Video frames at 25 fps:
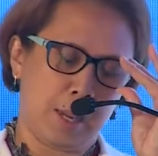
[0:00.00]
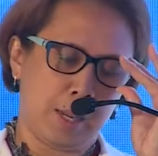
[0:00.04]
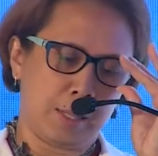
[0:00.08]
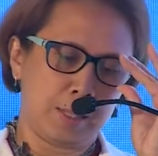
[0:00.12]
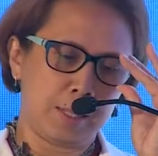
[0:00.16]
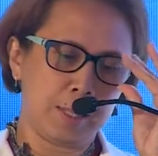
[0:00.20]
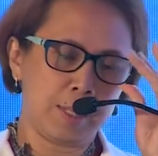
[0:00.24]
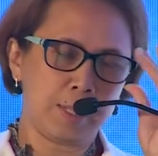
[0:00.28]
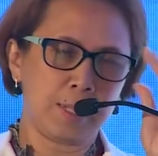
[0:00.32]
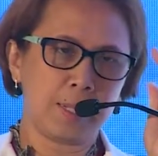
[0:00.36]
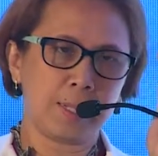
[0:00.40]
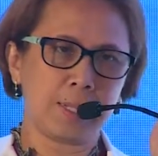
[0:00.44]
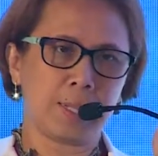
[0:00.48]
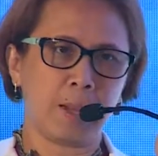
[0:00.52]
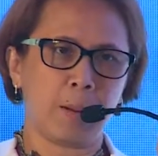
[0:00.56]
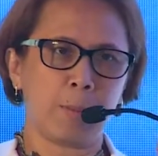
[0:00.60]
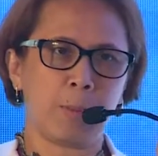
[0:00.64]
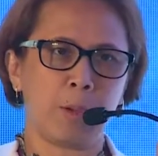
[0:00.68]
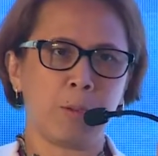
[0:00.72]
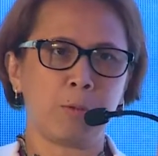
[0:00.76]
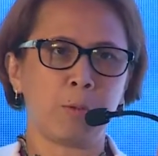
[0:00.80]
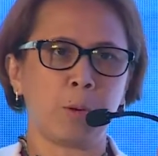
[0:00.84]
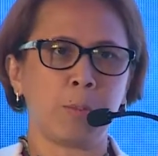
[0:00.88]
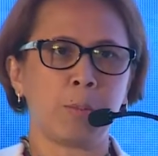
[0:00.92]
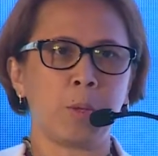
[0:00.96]
This is
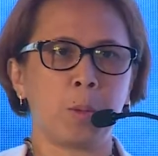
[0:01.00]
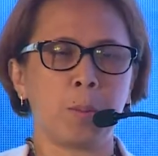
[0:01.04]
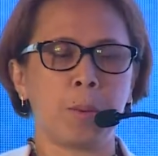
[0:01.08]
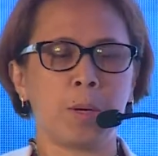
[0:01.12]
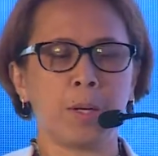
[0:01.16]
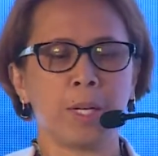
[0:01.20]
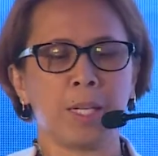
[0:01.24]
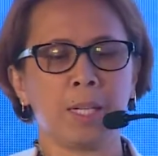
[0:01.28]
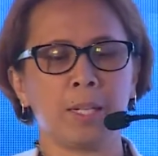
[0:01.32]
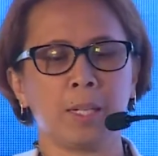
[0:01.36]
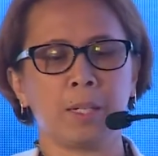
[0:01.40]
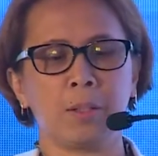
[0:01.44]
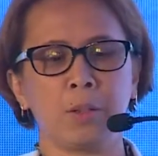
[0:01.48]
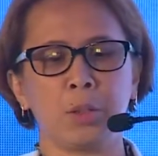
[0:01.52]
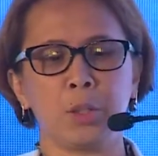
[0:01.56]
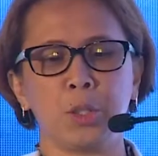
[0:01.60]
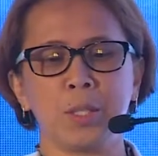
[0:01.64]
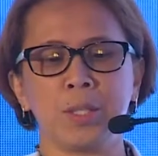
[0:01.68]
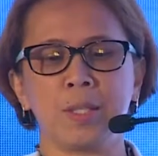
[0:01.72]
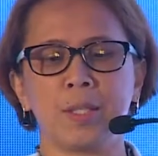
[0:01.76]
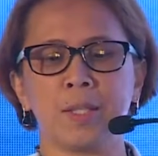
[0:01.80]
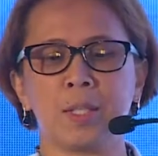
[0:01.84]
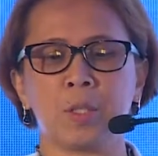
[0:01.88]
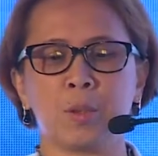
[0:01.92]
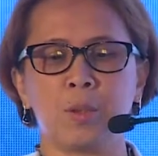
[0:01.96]
coming from the American
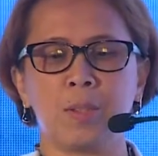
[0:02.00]
Nurses